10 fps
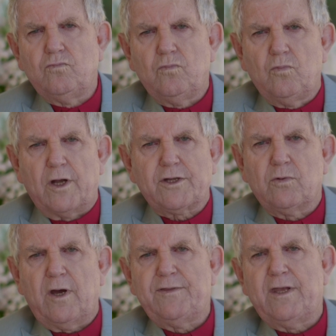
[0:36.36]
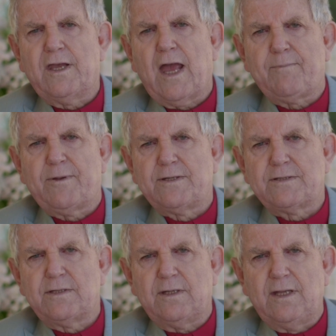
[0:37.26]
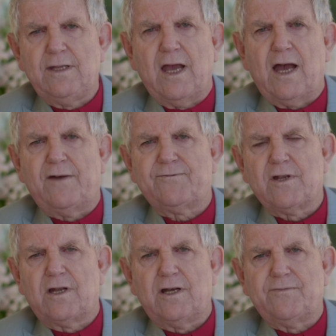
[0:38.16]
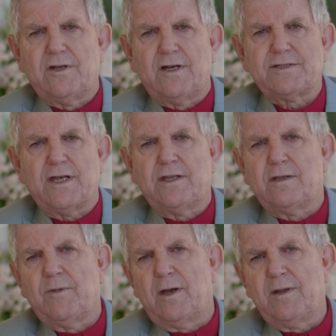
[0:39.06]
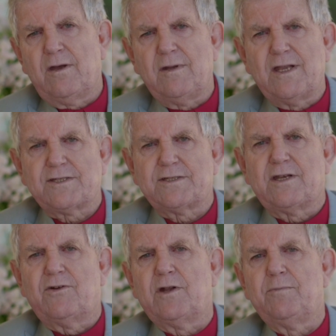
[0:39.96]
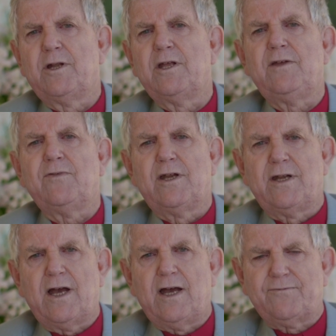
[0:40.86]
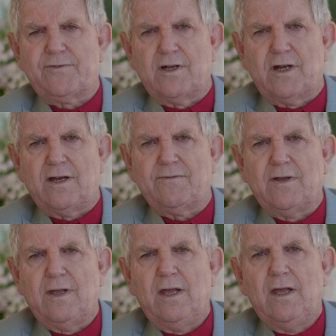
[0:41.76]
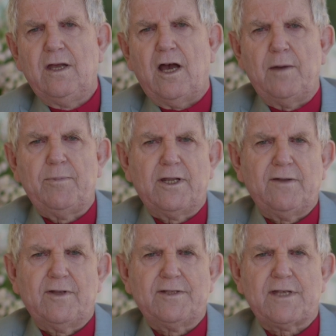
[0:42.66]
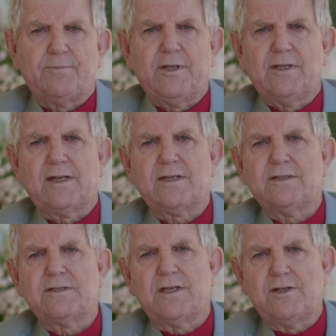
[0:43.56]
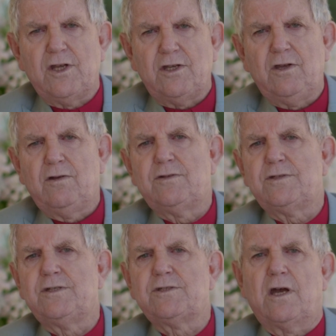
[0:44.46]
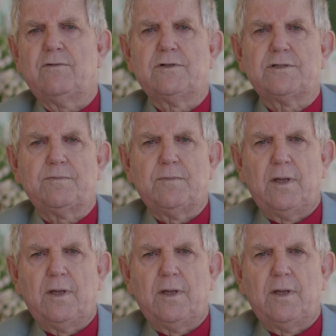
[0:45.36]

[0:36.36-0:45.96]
What do I think happens in the afterlife? And I say to them, I don't necessarily believe in an afterlife. I believe in something that has continued since I was